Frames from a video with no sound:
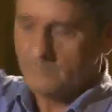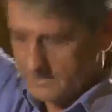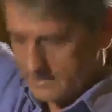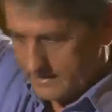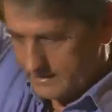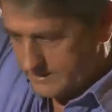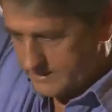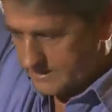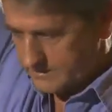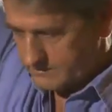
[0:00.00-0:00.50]

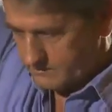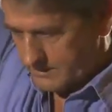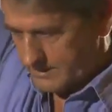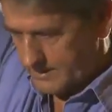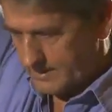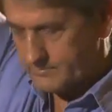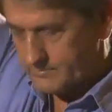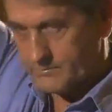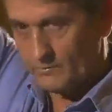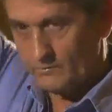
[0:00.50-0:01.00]
he just
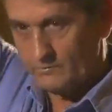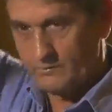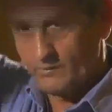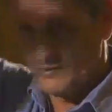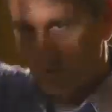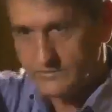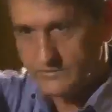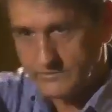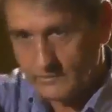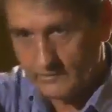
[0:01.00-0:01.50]
went up so
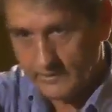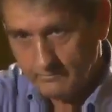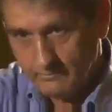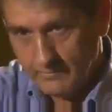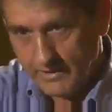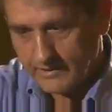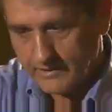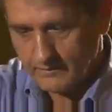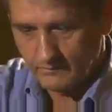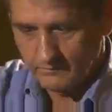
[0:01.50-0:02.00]
far and started
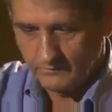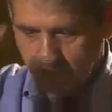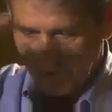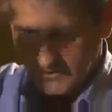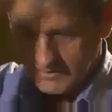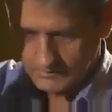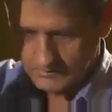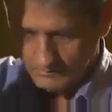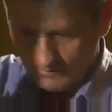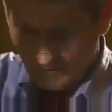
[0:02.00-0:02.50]
back over
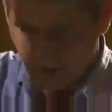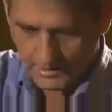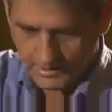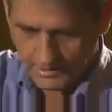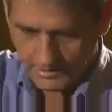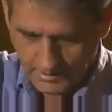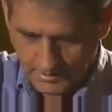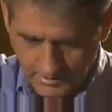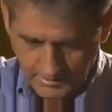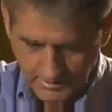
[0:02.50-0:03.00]
this
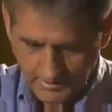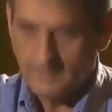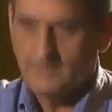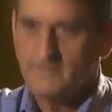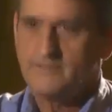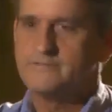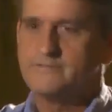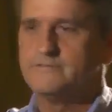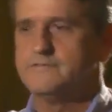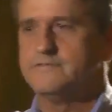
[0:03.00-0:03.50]
way.
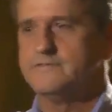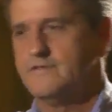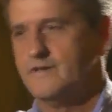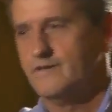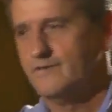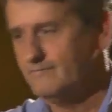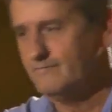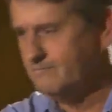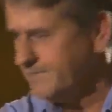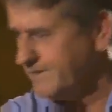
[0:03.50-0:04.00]
You
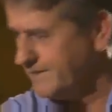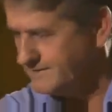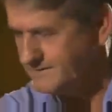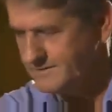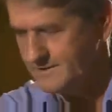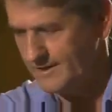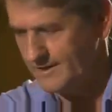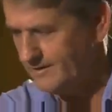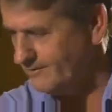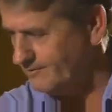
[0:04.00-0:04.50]
know, big,
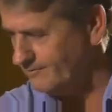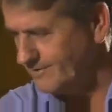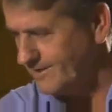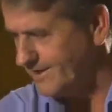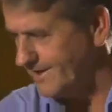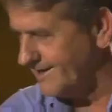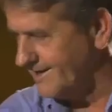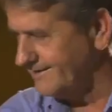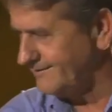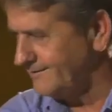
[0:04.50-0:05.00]
tall
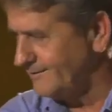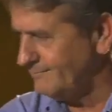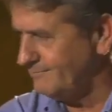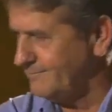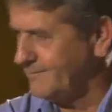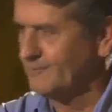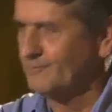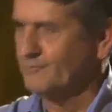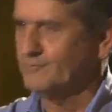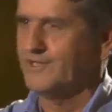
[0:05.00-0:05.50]
guy, you know,
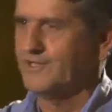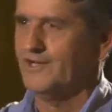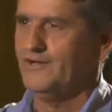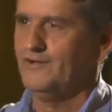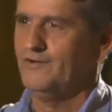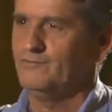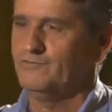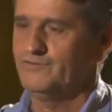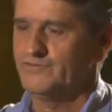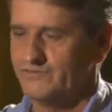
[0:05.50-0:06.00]
big old,
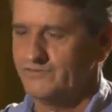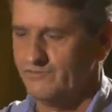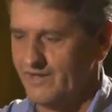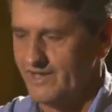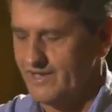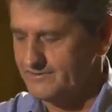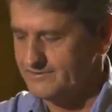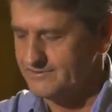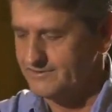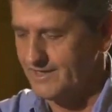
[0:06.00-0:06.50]
tall,
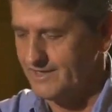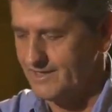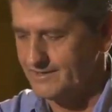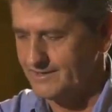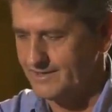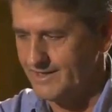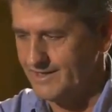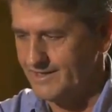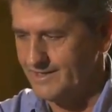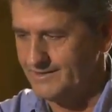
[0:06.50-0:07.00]

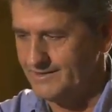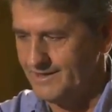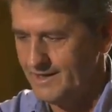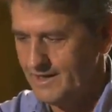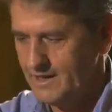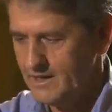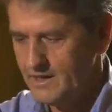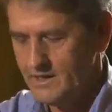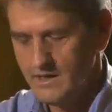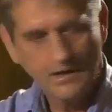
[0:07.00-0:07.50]
stout guy. And
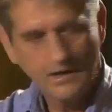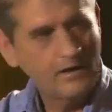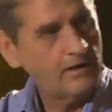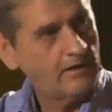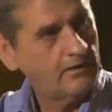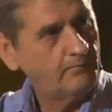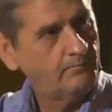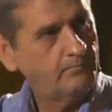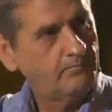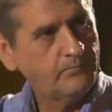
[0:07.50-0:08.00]

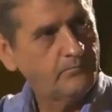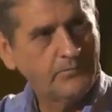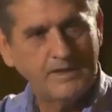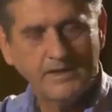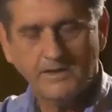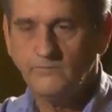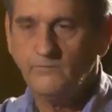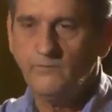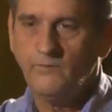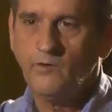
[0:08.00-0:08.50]

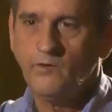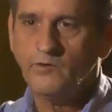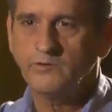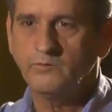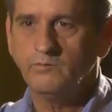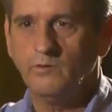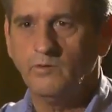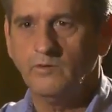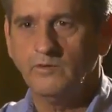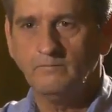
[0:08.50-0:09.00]
this
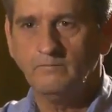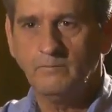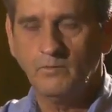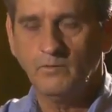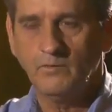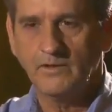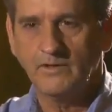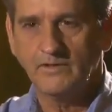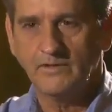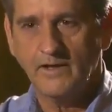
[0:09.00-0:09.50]
force warden
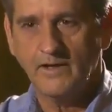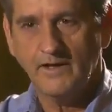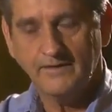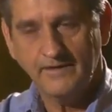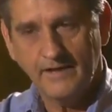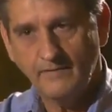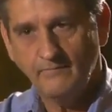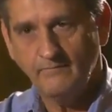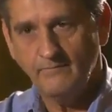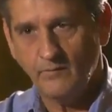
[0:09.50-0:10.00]
pulled out a
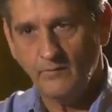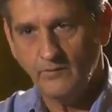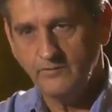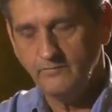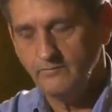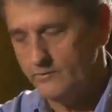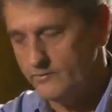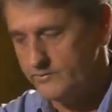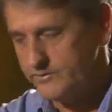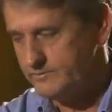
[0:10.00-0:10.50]
goddamn
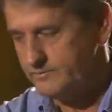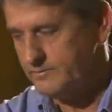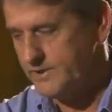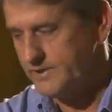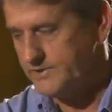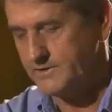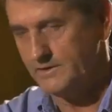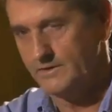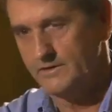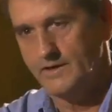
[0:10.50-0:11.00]
44
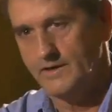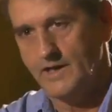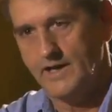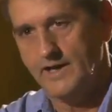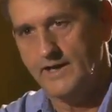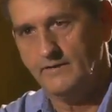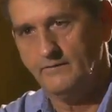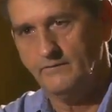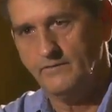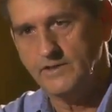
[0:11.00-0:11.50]
Special
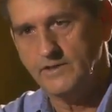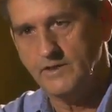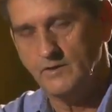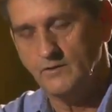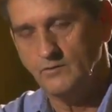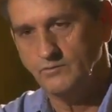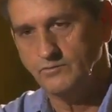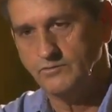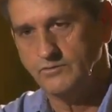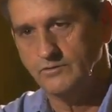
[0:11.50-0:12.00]
out of his
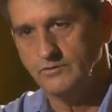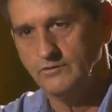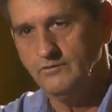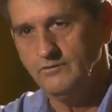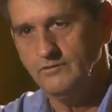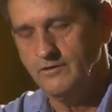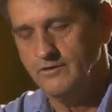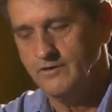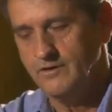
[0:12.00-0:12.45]
holster